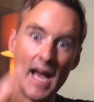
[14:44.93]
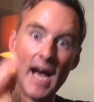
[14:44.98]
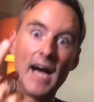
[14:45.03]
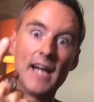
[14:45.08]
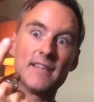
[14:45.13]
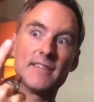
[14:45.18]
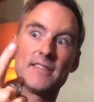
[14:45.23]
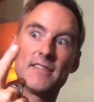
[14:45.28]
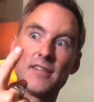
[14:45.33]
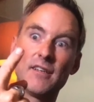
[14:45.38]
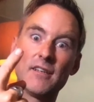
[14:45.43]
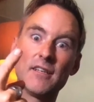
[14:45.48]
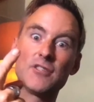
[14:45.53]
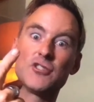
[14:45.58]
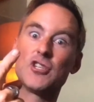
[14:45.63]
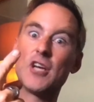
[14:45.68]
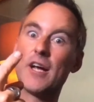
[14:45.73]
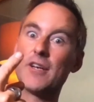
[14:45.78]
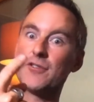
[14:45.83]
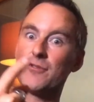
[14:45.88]
until a
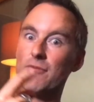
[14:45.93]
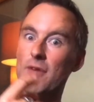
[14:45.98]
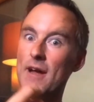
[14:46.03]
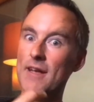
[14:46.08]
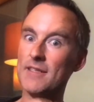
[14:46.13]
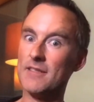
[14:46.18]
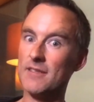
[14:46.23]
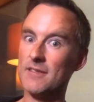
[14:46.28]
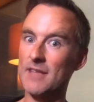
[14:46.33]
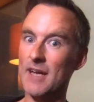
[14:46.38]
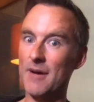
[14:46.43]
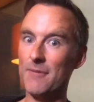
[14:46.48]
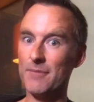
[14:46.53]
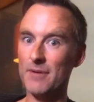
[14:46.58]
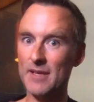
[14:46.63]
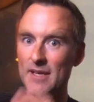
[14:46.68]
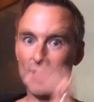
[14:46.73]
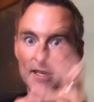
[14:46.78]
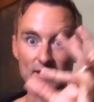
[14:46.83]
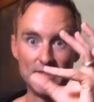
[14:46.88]
judge raises
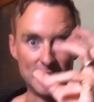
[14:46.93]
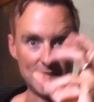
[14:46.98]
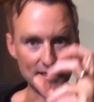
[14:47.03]
up.